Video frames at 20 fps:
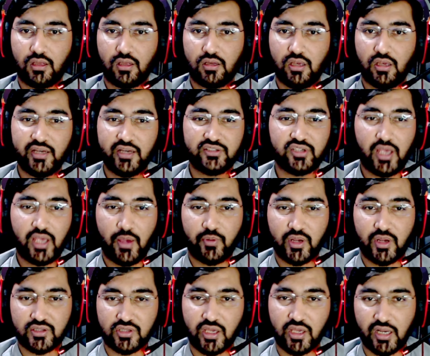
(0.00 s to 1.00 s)
It's
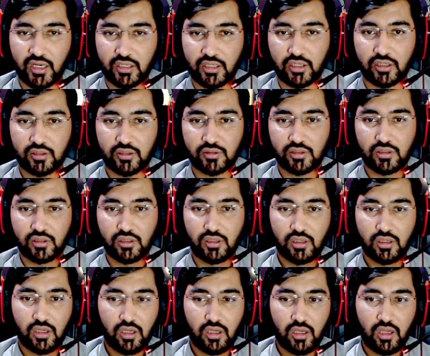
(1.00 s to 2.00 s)
average character.
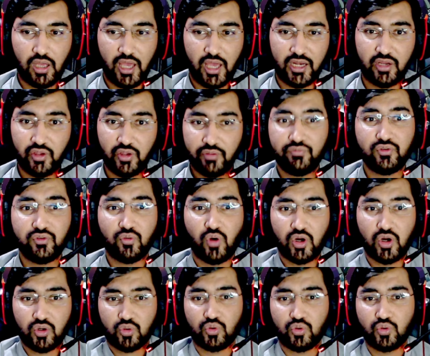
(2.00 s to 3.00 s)
And if you want
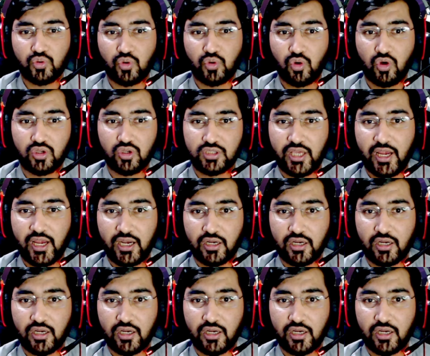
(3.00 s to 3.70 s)
to know that